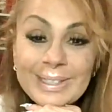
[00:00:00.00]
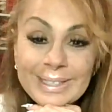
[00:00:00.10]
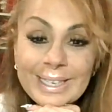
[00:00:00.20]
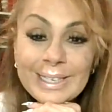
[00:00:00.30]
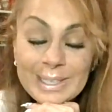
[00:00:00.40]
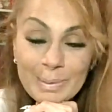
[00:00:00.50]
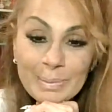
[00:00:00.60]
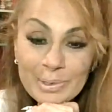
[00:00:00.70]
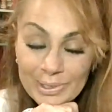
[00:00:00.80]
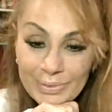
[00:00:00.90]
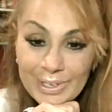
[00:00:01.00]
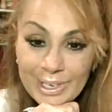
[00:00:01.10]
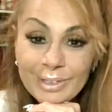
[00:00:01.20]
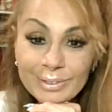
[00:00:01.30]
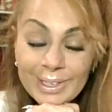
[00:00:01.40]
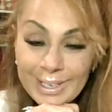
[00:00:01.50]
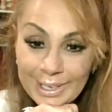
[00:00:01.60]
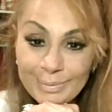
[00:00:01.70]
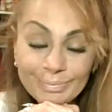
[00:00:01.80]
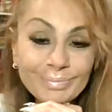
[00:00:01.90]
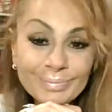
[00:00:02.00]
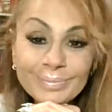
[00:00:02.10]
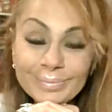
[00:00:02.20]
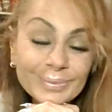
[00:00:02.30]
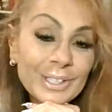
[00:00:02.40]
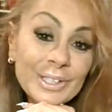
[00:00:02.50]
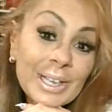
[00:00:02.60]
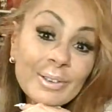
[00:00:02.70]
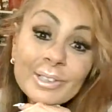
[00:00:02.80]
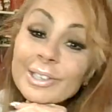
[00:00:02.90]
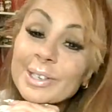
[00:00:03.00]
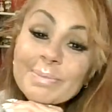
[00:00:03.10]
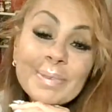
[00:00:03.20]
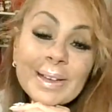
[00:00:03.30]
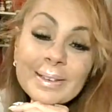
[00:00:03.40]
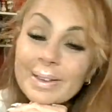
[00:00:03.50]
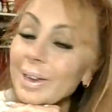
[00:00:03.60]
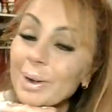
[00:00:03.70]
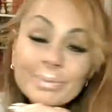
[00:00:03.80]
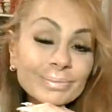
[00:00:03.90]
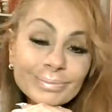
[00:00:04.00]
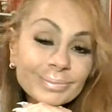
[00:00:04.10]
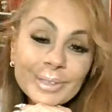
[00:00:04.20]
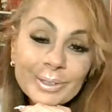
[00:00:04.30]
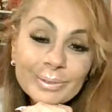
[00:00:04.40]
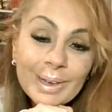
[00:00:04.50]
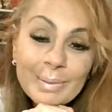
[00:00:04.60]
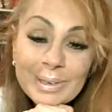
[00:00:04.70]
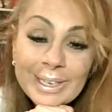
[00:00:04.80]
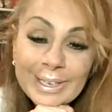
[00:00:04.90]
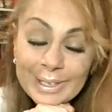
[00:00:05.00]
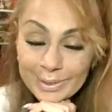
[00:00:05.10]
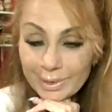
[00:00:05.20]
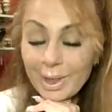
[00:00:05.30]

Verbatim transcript: Second time I'm doing the video again. You think I'd learn, but no, no, I'm an idiot.